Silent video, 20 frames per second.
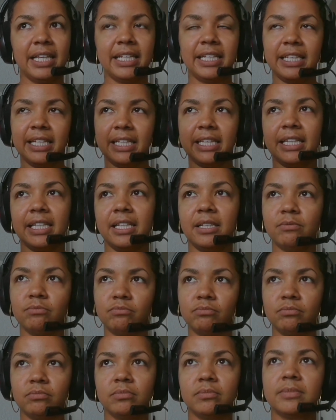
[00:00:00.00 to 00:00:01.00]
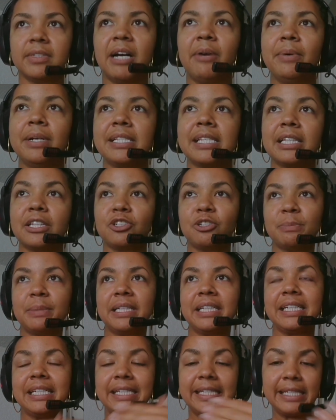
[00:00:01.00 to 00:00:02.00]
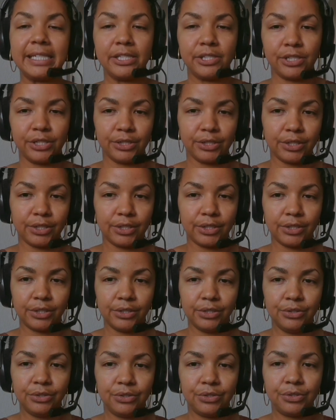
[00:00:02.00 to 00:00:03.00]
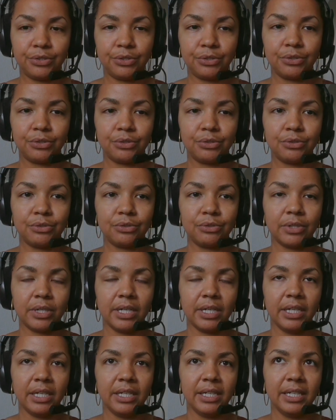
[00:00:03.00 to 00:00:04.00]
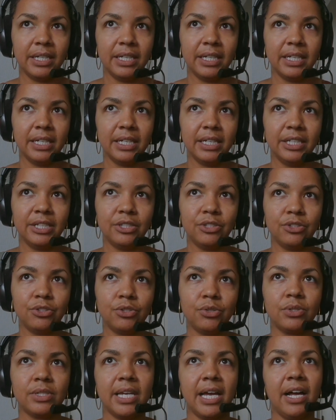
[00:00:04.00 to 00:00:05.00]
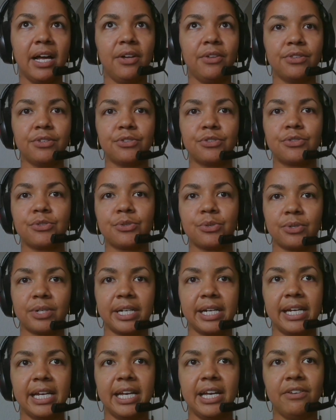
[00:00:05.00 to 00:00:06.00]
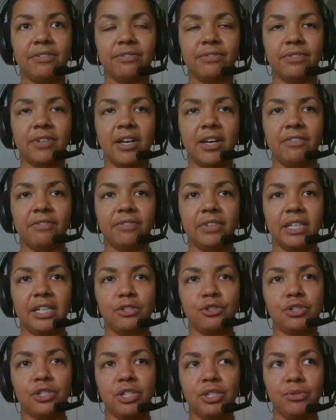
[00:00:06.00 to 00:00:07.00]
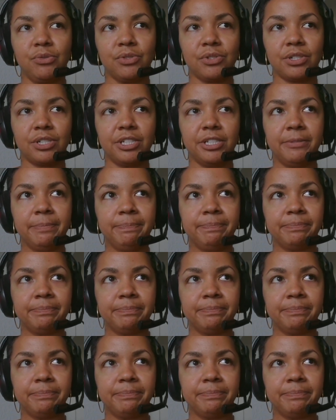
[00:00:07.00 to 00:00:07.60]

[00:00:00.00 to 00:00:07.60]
it's a little bit easier to tell the story of each user.